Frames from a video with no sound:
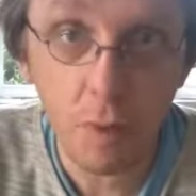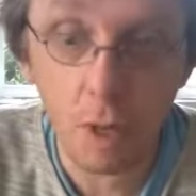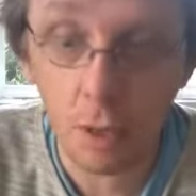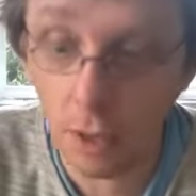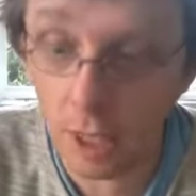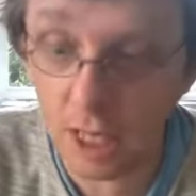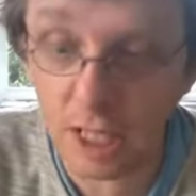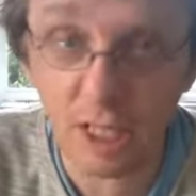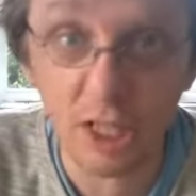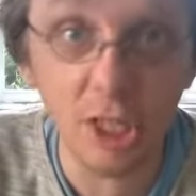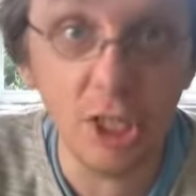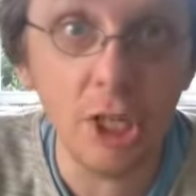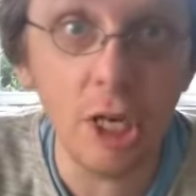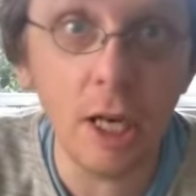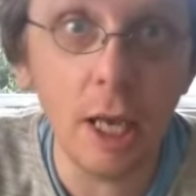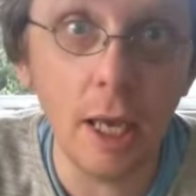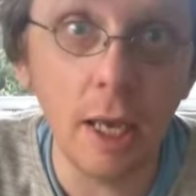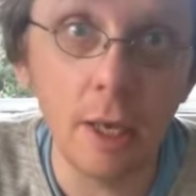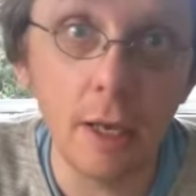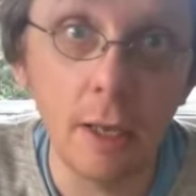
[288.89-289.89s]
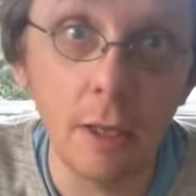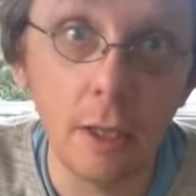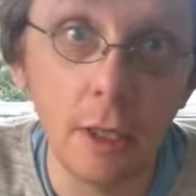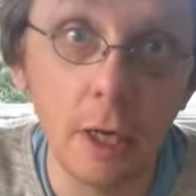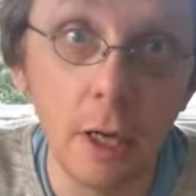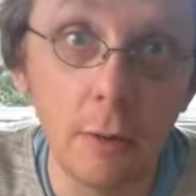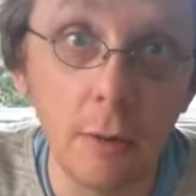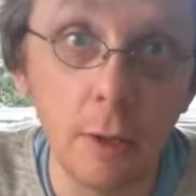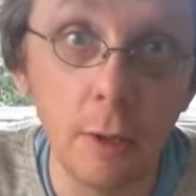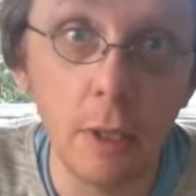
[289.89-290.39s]
But it's the chili, you
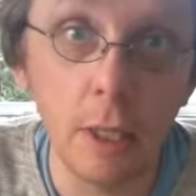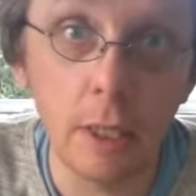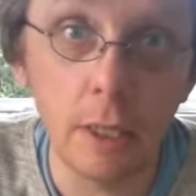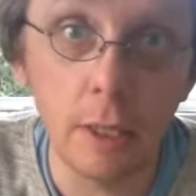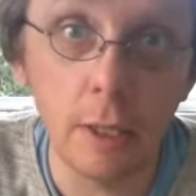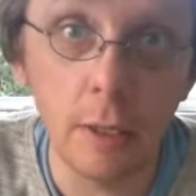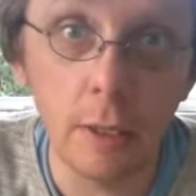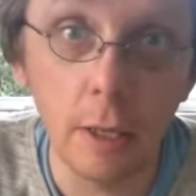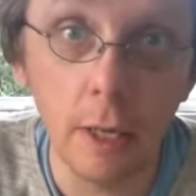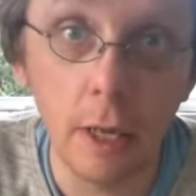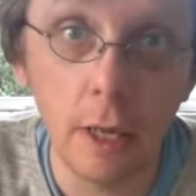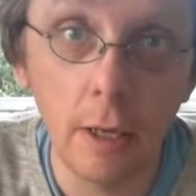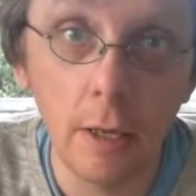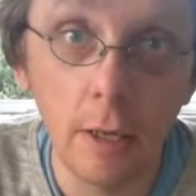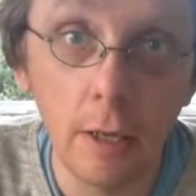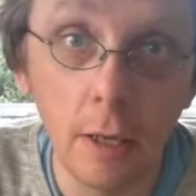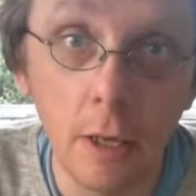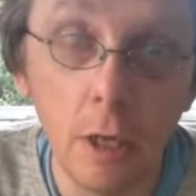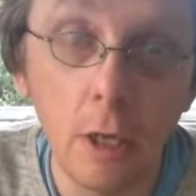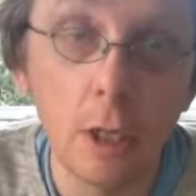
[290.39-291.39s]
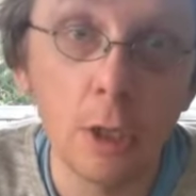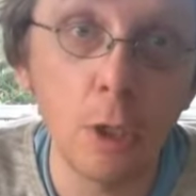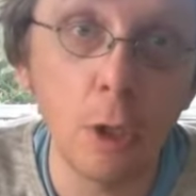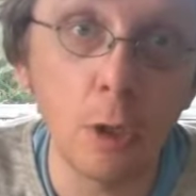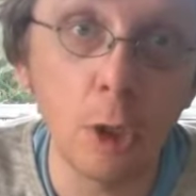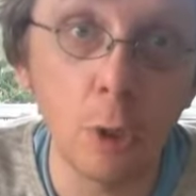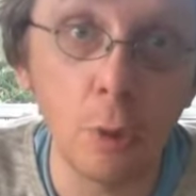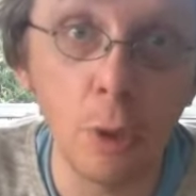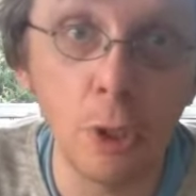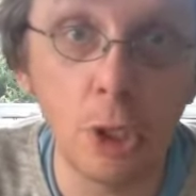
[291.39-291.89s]
know, doing it to you. So I
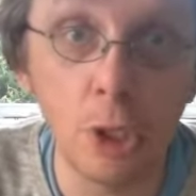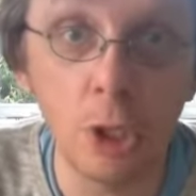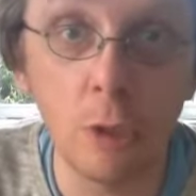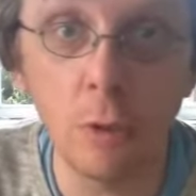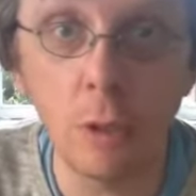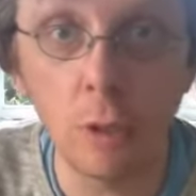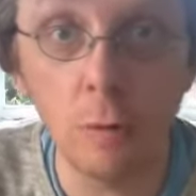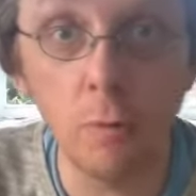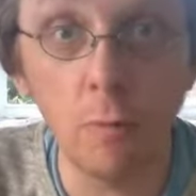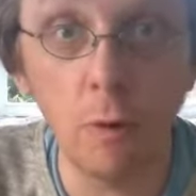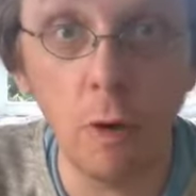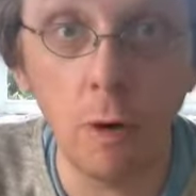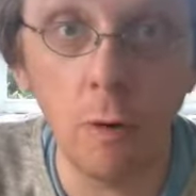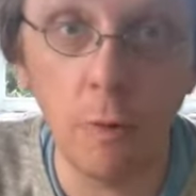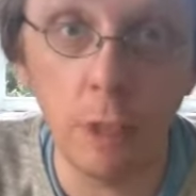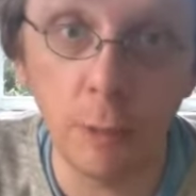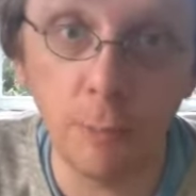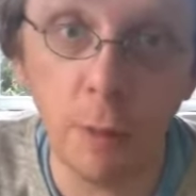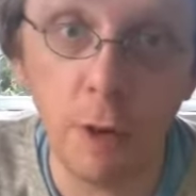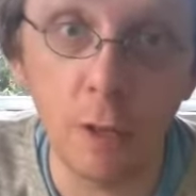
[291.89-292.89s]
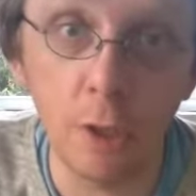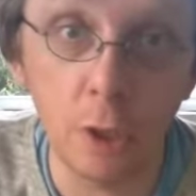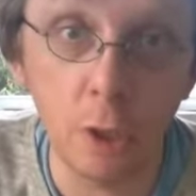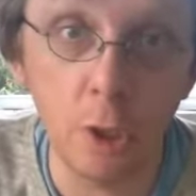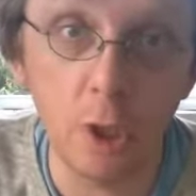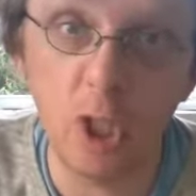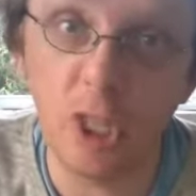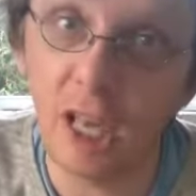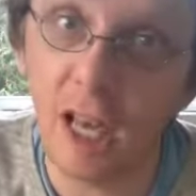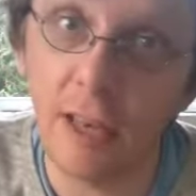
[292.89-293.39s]
just want to do a, a, response,
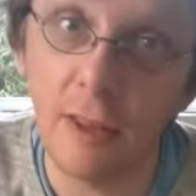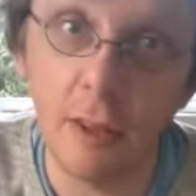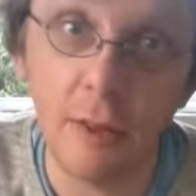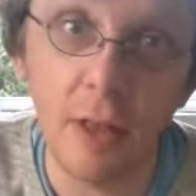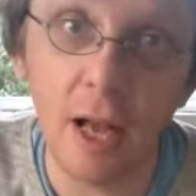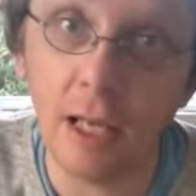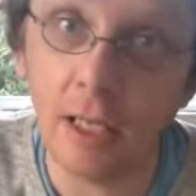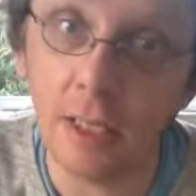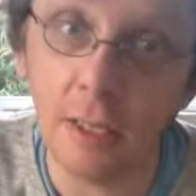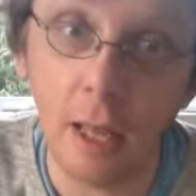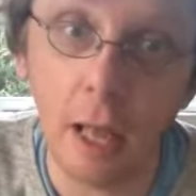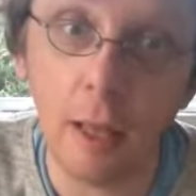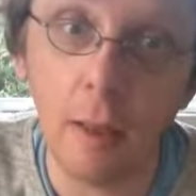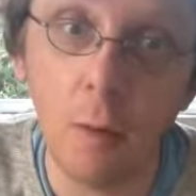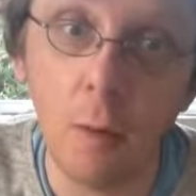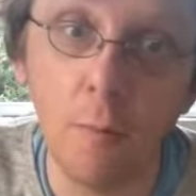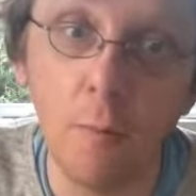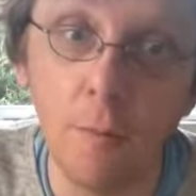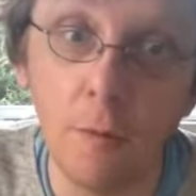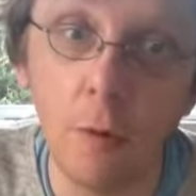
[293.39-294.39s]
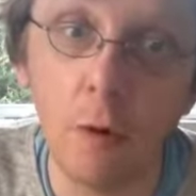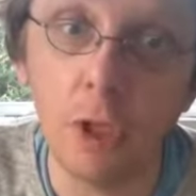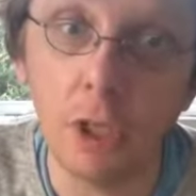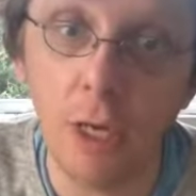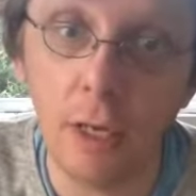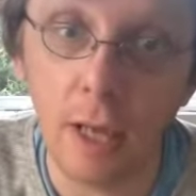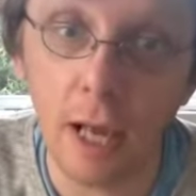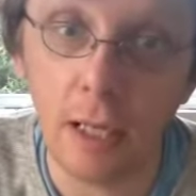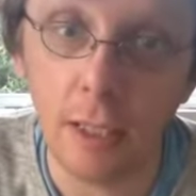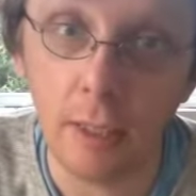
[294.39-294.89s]
just saying that that's
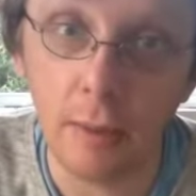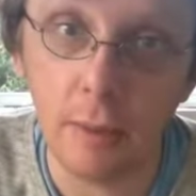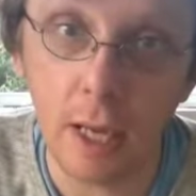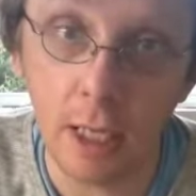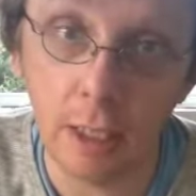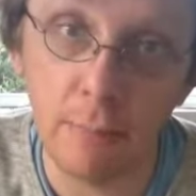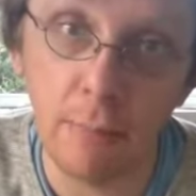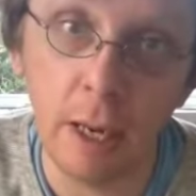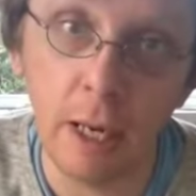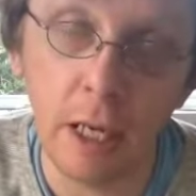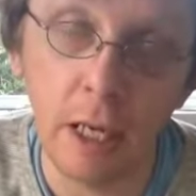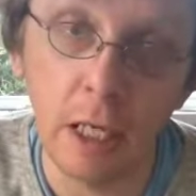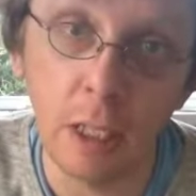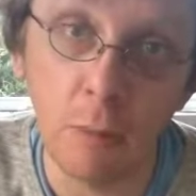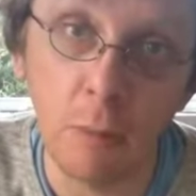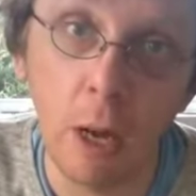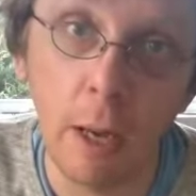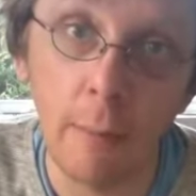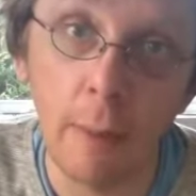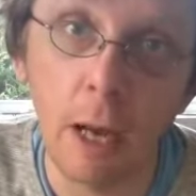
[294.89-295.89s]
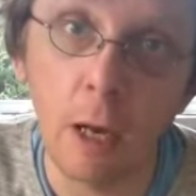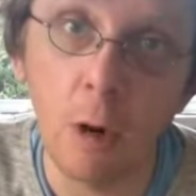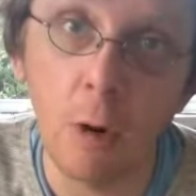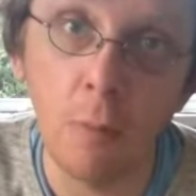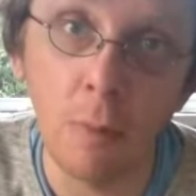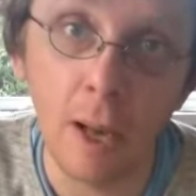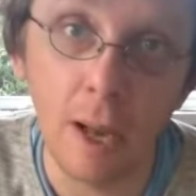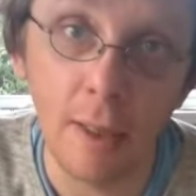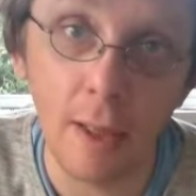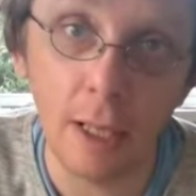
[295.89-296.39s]
unfortunately that's that's making its way back
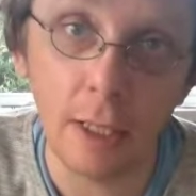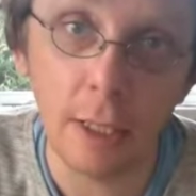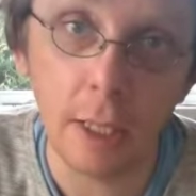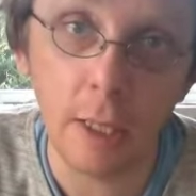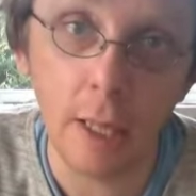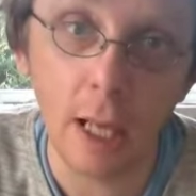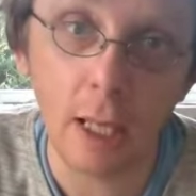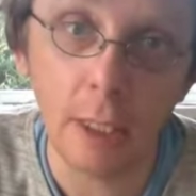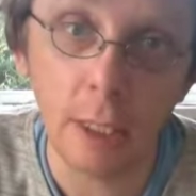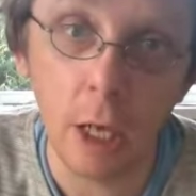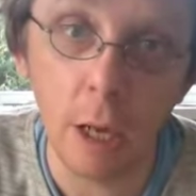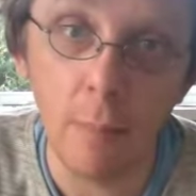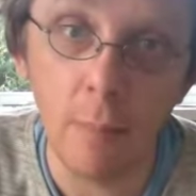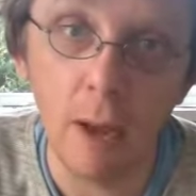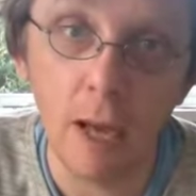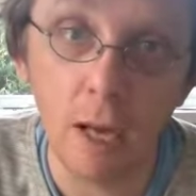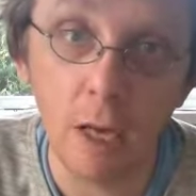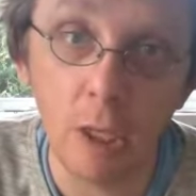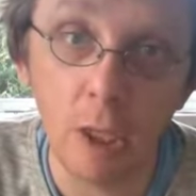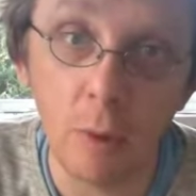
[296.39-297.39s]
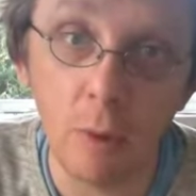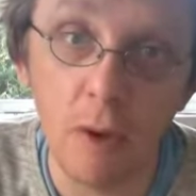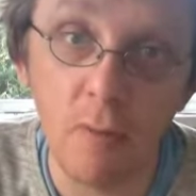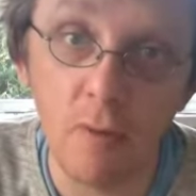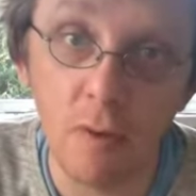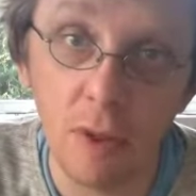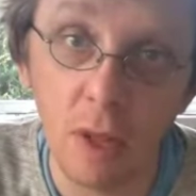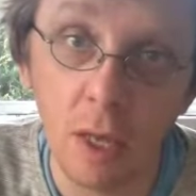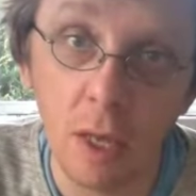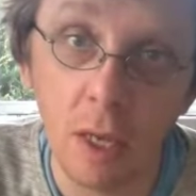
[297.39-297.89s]
up now. That's that's going back onto
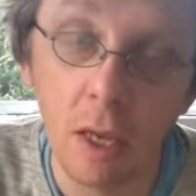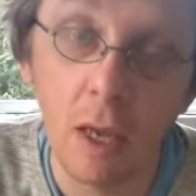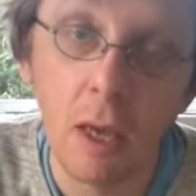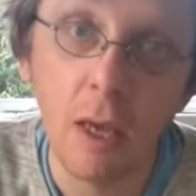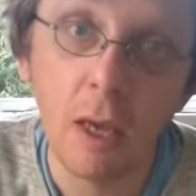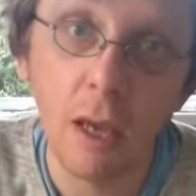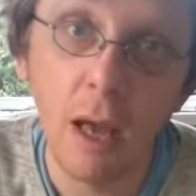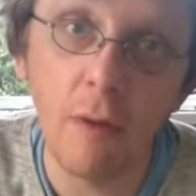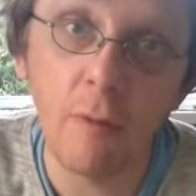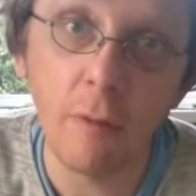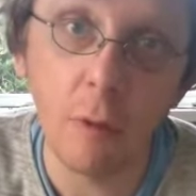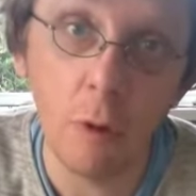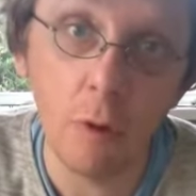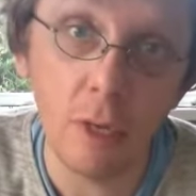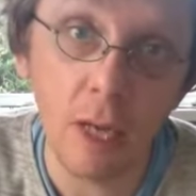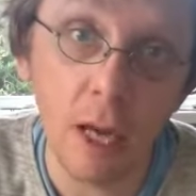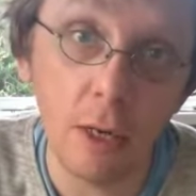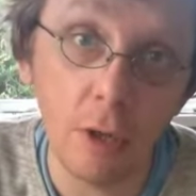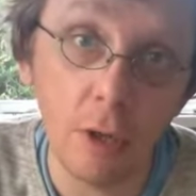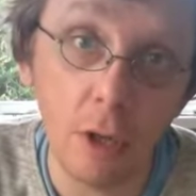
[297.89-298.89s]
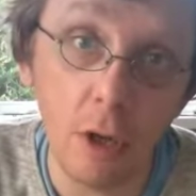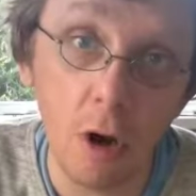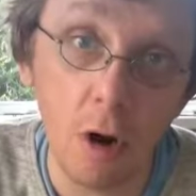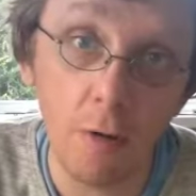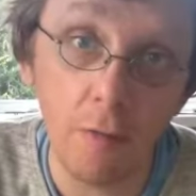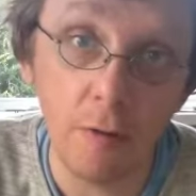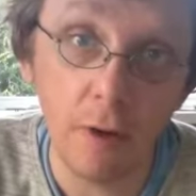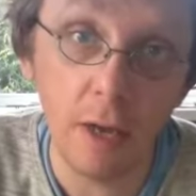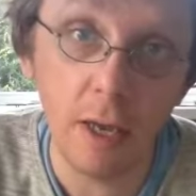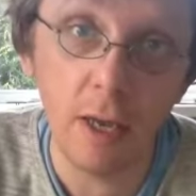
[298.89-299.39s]
everything. I've cut down on the
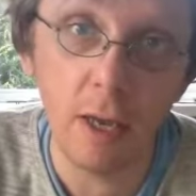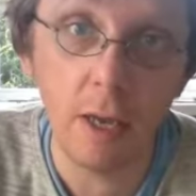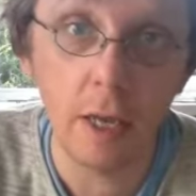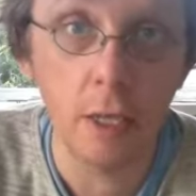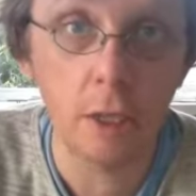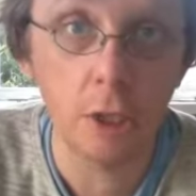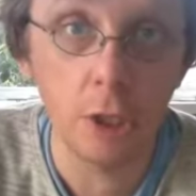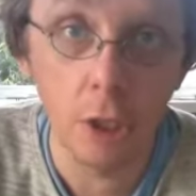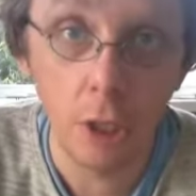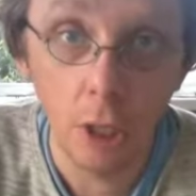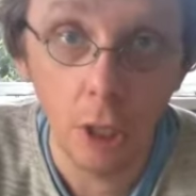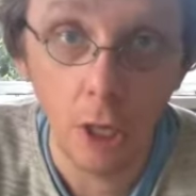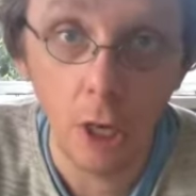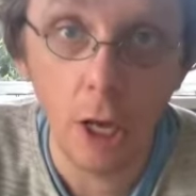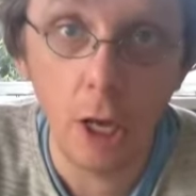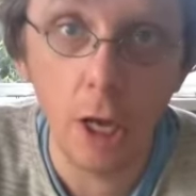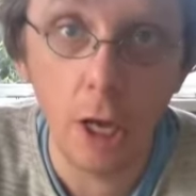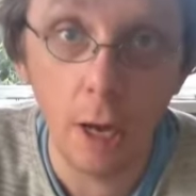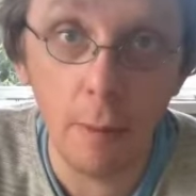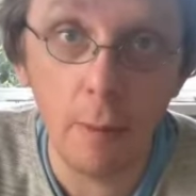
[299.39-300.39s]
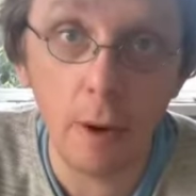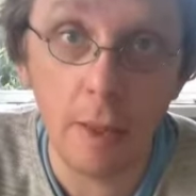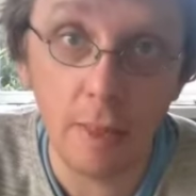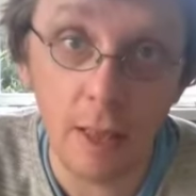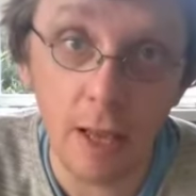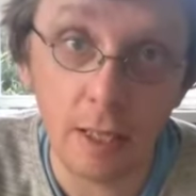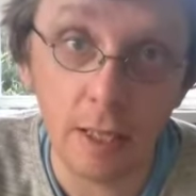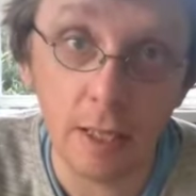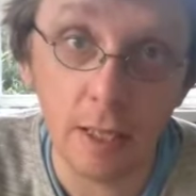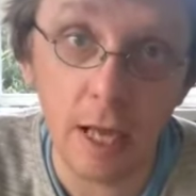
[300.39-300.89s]
coffee ish, um, and
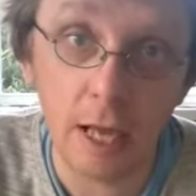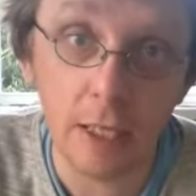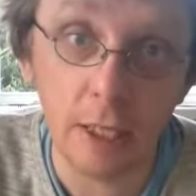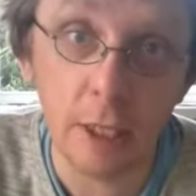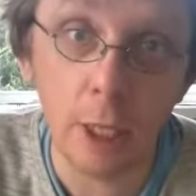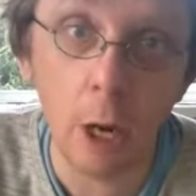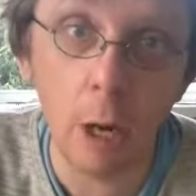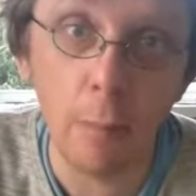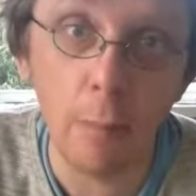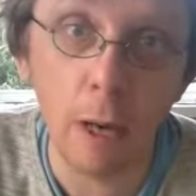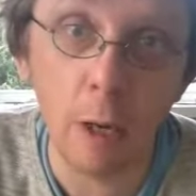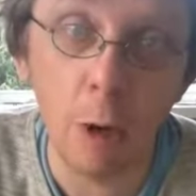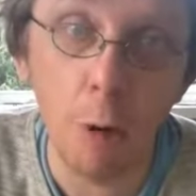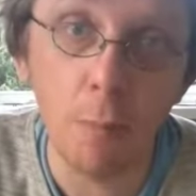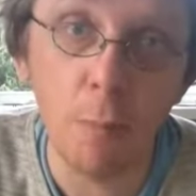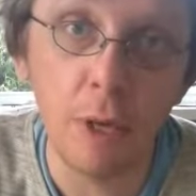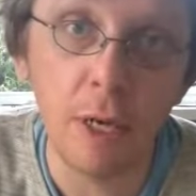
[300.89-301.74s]
that's that's going back up.